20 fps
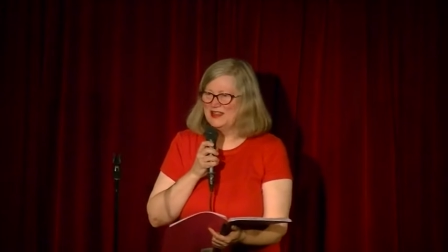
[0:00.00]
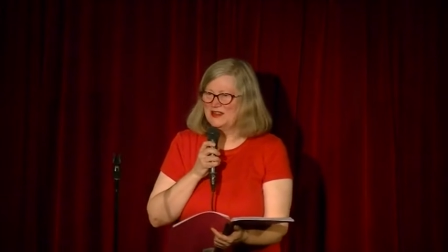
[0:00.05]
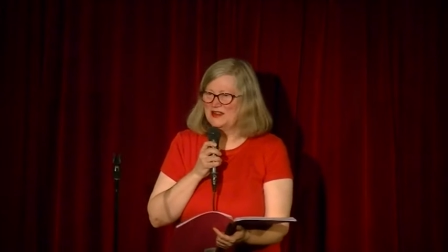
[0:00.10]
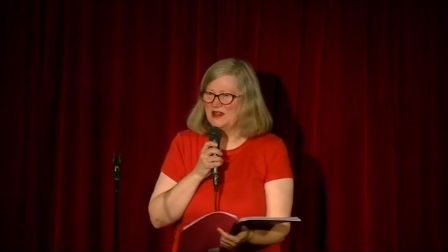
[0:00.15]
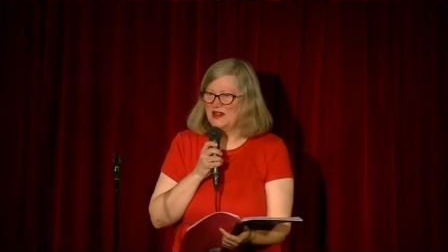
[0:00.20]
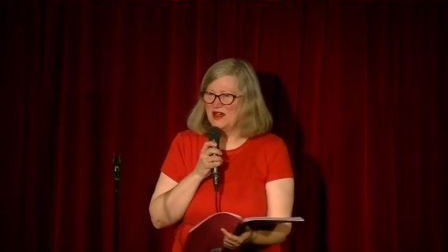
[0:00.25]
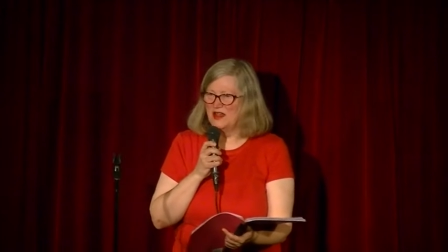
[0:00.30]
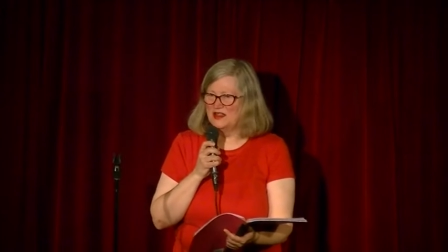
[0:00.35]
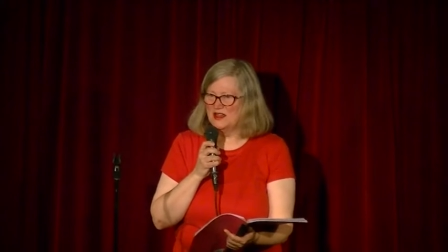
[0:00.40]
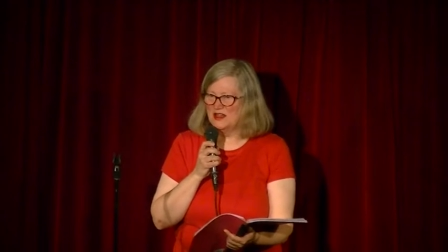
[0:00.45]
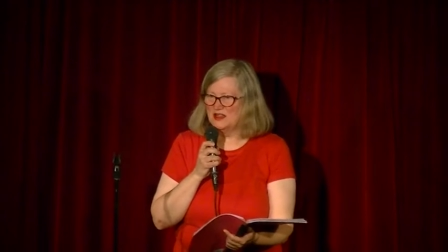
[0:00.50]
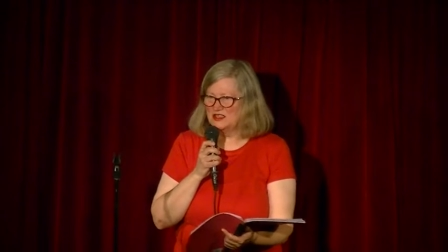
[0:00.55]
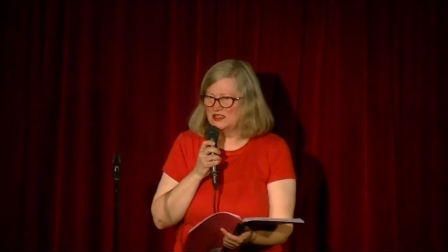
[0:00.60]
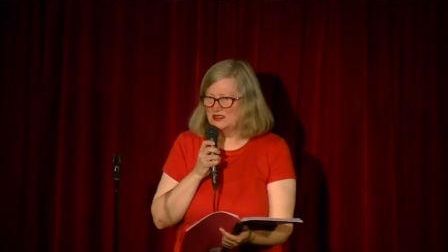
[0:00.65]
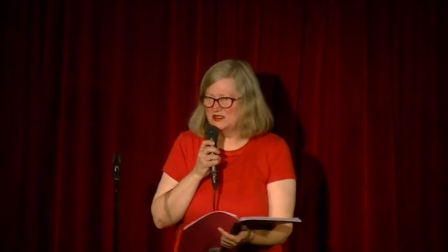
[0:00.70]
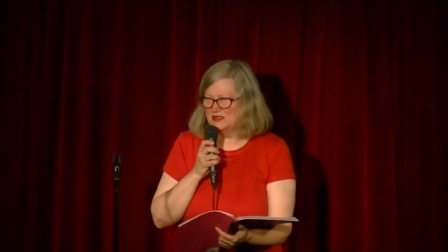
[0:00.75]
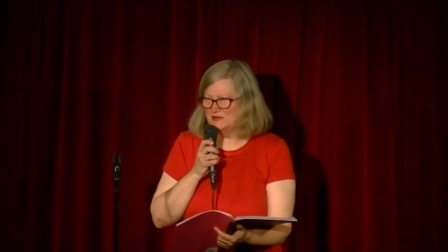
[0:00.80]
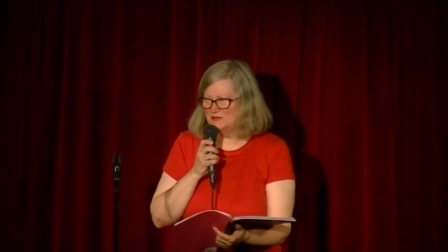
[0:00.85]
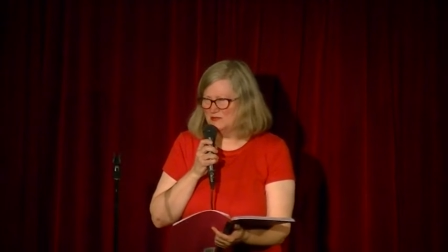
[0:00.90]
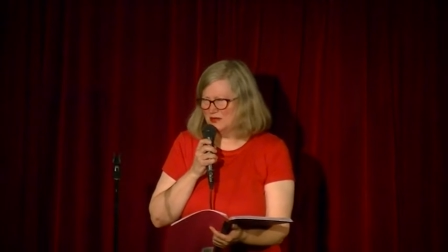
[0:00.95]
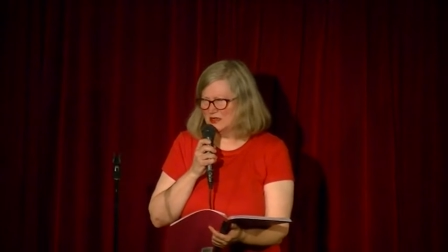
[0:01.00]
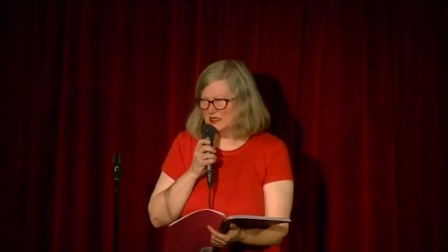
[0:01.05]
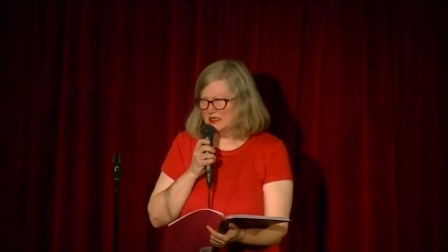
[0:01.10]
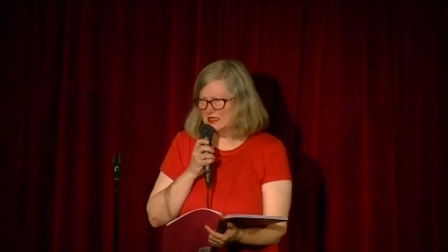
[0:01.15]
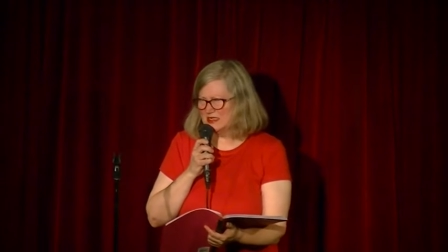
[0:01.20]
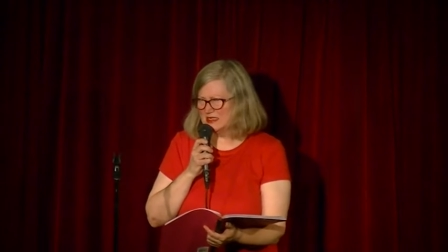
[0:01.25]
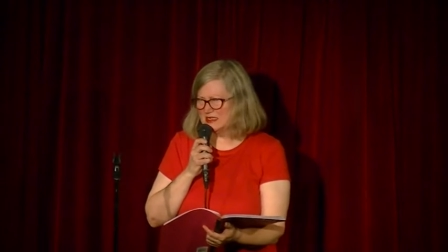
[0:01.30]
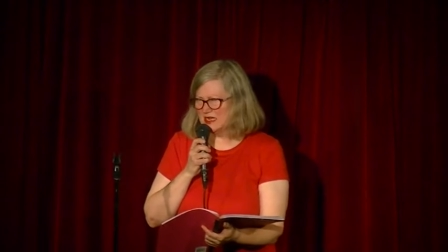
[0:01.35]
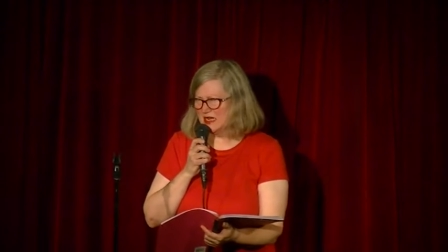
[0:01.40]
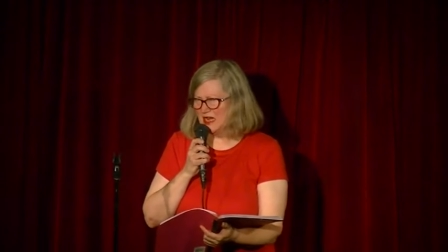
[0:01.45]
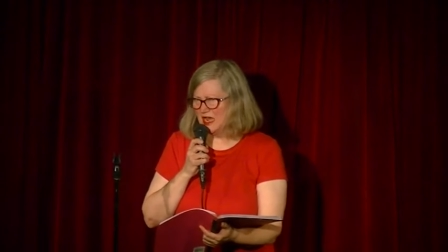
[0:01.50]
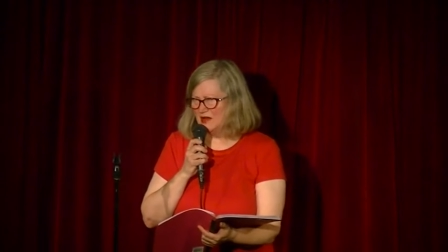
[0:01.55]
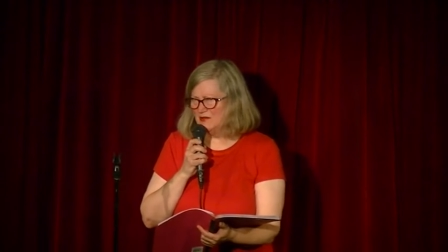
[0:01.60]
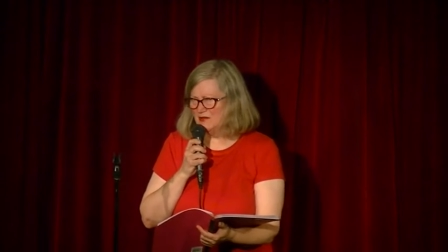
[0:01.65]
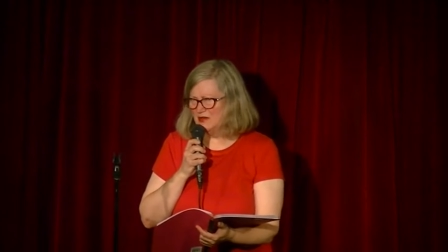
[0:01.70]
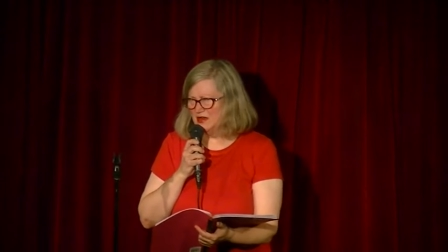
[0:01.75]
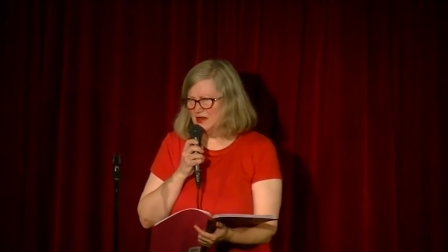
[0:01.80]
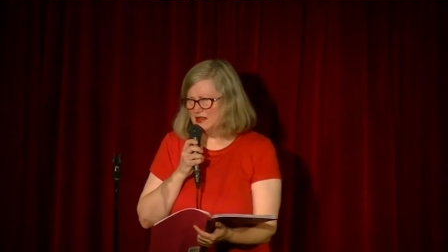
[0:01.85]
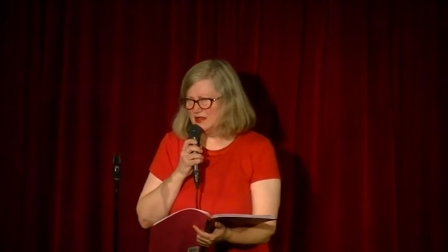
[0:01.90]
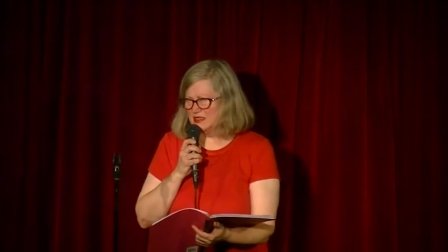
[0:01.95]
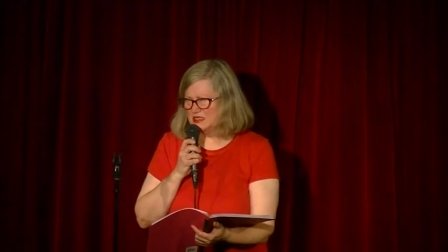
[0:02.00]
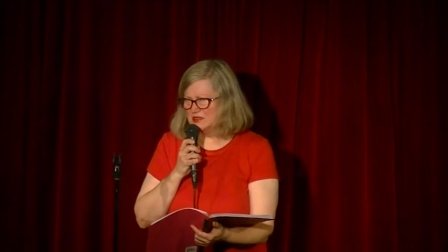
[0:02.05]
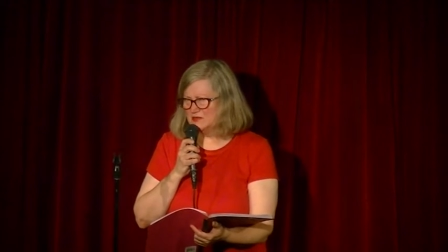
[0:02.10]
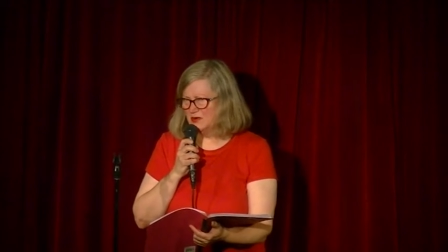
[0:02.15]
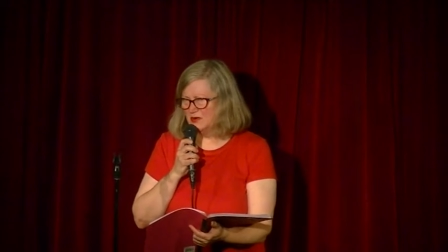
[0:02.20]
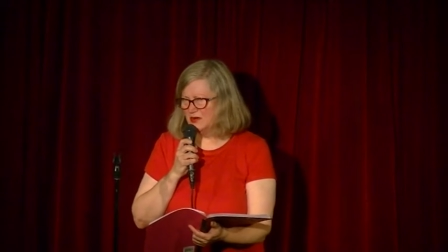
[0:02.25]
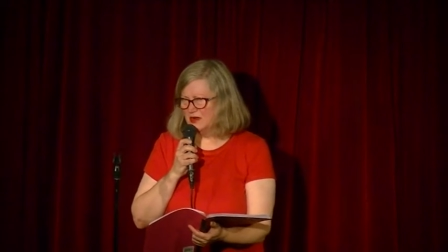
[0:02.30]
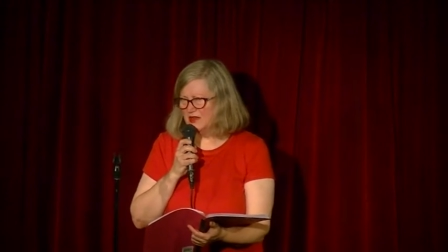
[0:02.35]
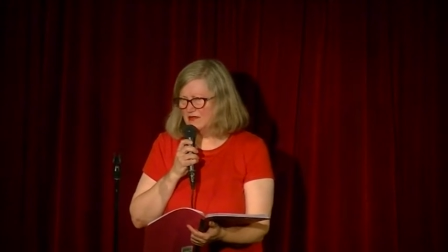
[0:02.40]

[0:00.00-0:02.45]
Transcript: I should put a disclaimer in at this point.